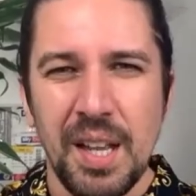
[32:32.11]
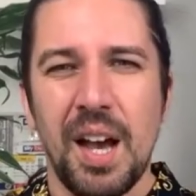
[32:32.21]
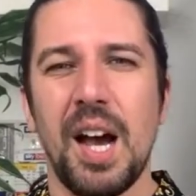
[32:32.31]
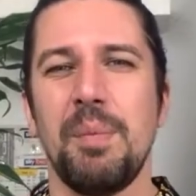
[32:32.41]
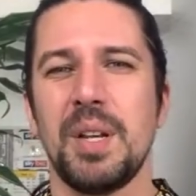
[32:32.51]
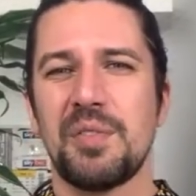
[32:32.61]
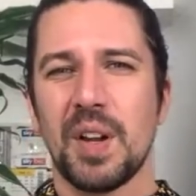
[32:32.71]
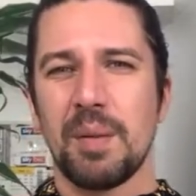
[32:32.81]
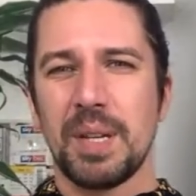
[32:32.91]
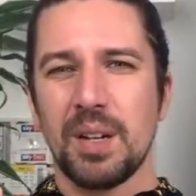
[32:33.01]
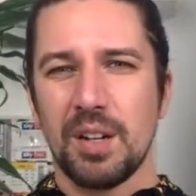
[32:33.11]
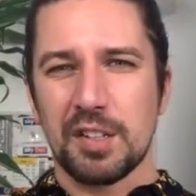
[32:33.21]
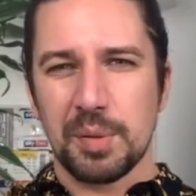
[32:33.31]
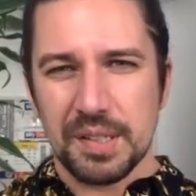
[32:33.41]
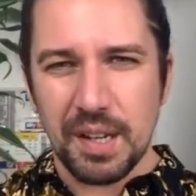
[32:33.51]
You can follow me on
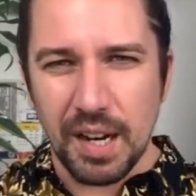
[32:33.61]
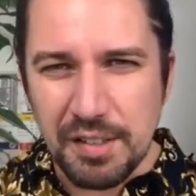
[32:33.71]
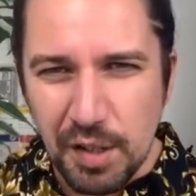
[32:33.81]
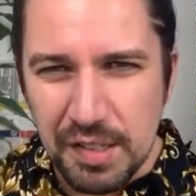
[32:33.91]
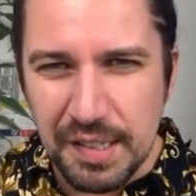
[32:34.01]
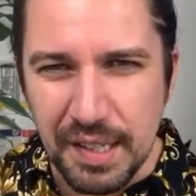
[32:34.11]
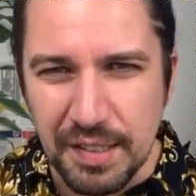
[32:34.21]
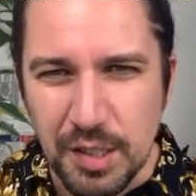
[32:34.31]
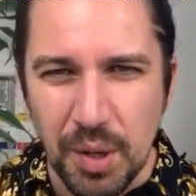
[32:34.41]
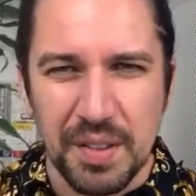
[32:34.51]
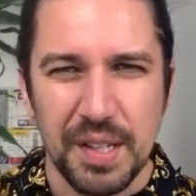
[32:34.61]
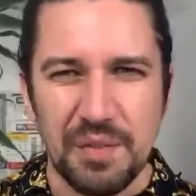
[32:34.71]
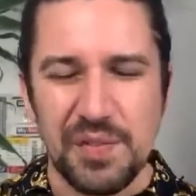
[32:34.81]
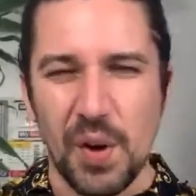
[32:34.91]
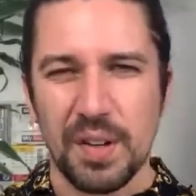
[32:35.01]
Twitter. Josh says, do I think
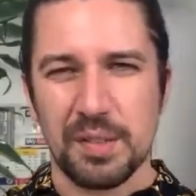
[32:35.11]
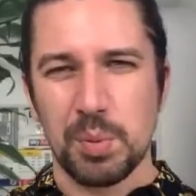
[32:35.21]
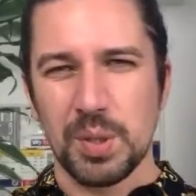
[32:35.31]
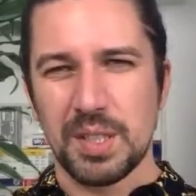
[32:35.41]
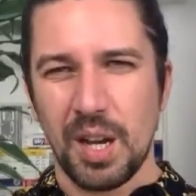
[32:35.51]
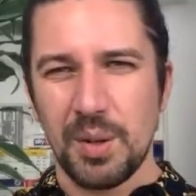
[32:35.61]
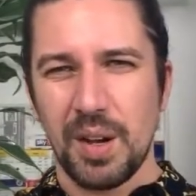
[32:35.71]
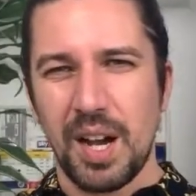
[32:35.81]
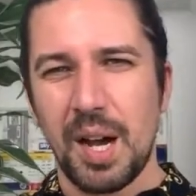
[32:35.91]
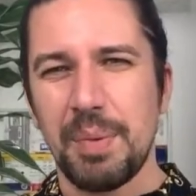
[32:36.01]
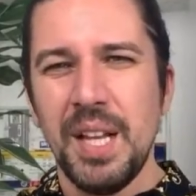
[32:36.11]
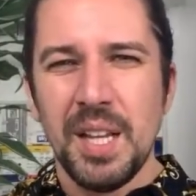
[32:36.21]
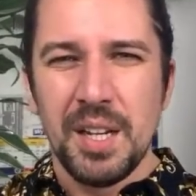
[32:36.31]
Forest will go up?